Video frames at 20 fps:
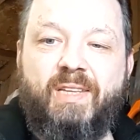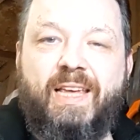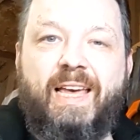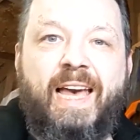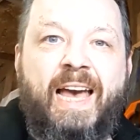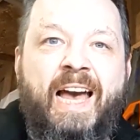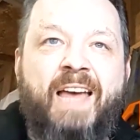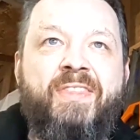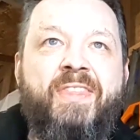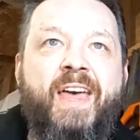
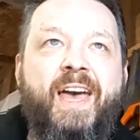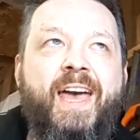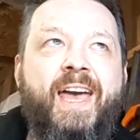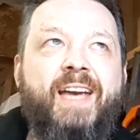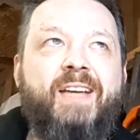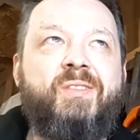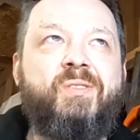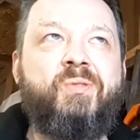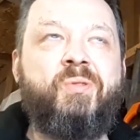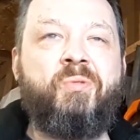add that
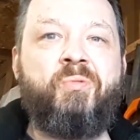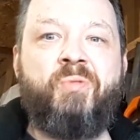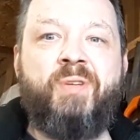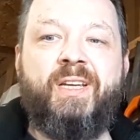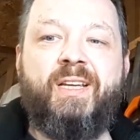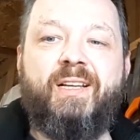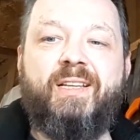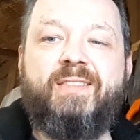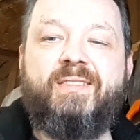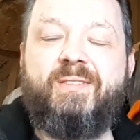extra
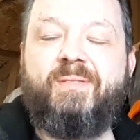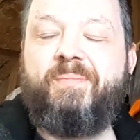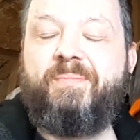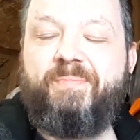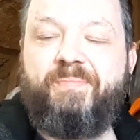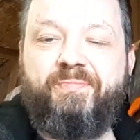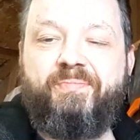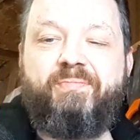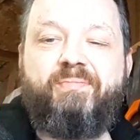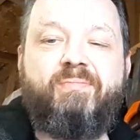realism,
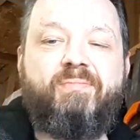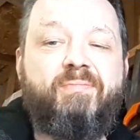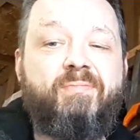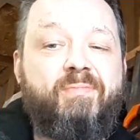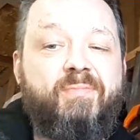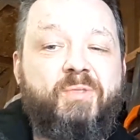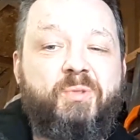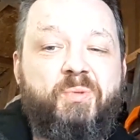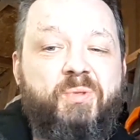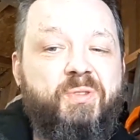
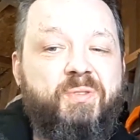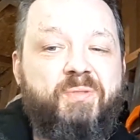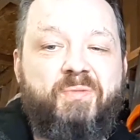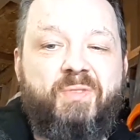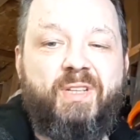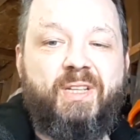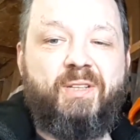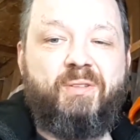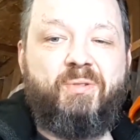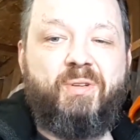which is
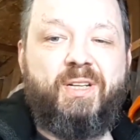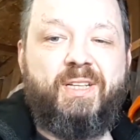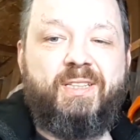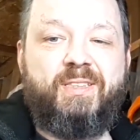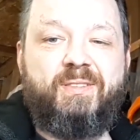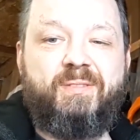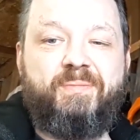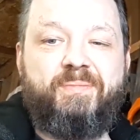really great.